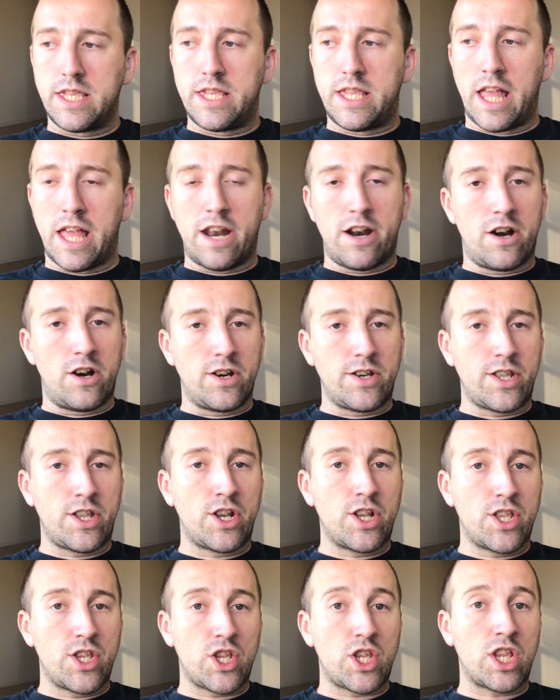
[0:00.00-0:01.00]
that are
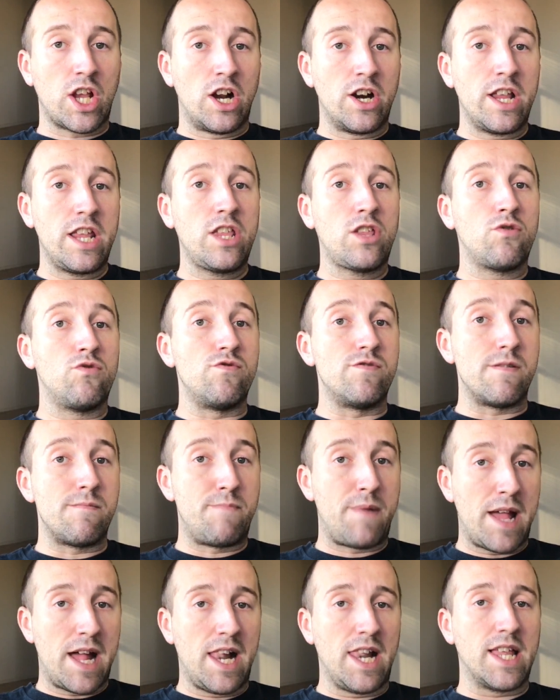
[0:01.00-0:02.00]
starting to
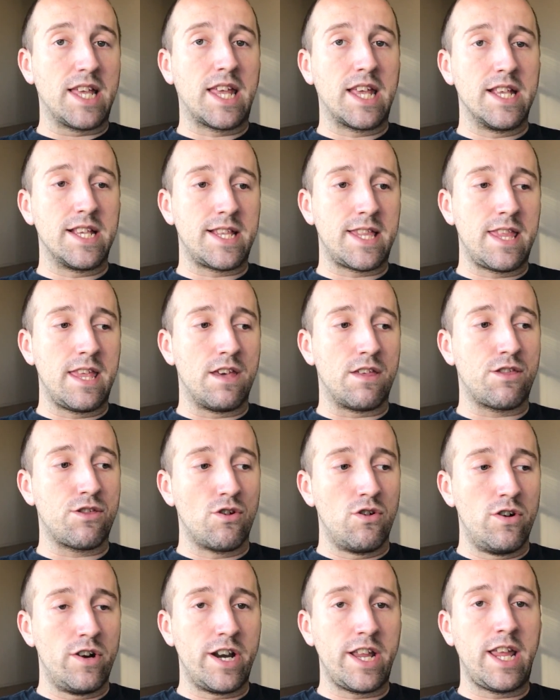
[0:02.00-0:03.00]
rebel against the
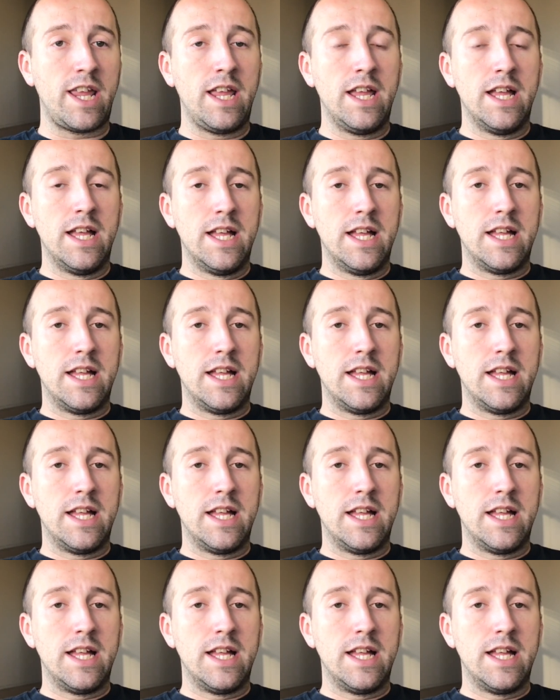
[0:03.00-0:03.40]
authority